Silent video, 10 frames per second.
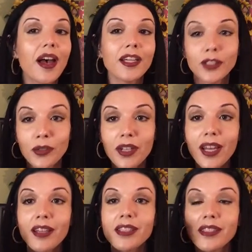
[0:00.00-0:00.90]
I do
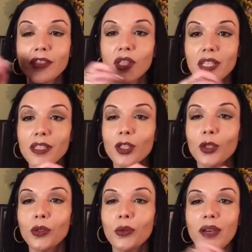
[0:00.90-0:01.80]
not suggest
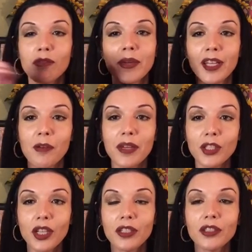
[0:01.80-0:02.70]
to everybody on my
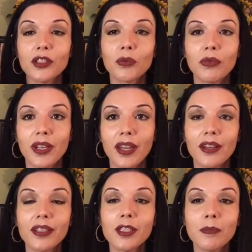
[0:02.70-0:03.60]
channel to run
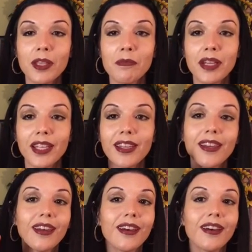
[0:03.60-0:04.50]
out and spend the money
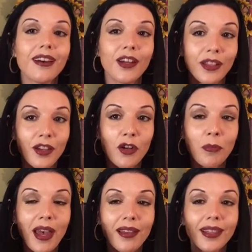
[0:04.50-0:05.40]
on the gold
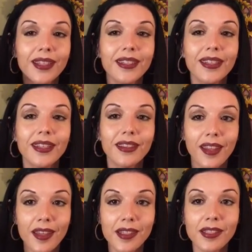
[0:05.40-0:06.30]
palette
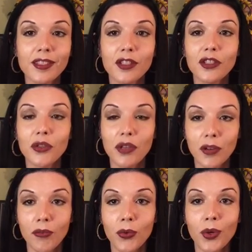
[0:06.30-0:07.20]
unless you
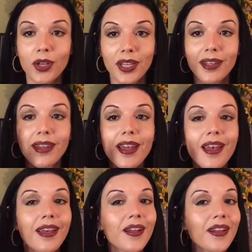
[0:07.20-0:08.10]
can afford it.
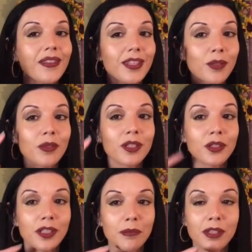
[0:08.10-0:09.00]
This was a
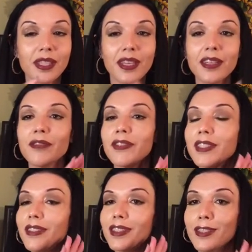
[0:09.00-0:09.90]
Christmas gift,
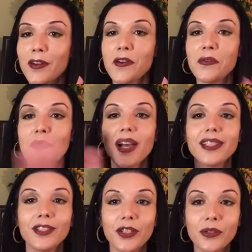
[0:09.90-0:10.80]
so
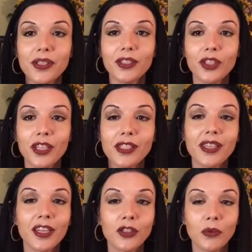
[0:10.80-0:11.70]
I do suggest
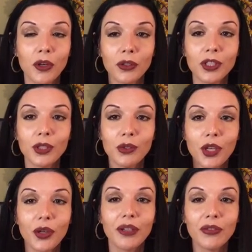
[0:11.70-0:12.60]
that you only do
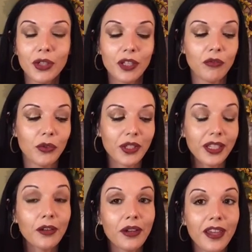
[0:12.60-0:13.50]
so if you can afford
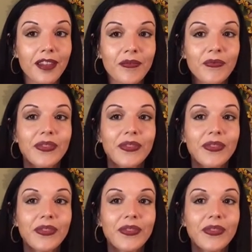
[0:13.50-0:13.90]
it, okay?